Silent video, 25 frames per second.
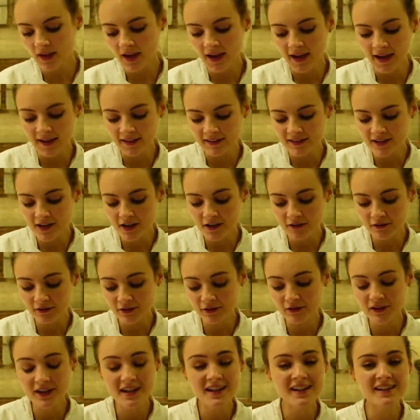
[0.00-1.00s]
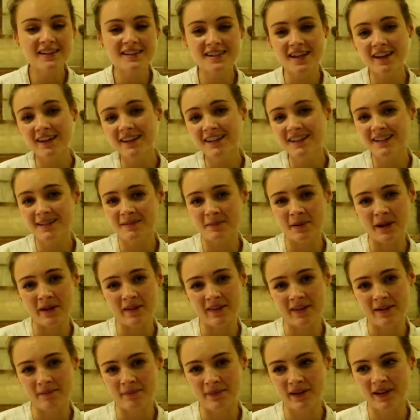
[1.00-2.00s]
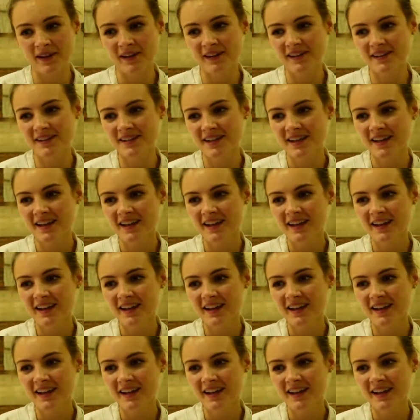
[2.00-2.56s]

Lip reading: And I feel really excited about that because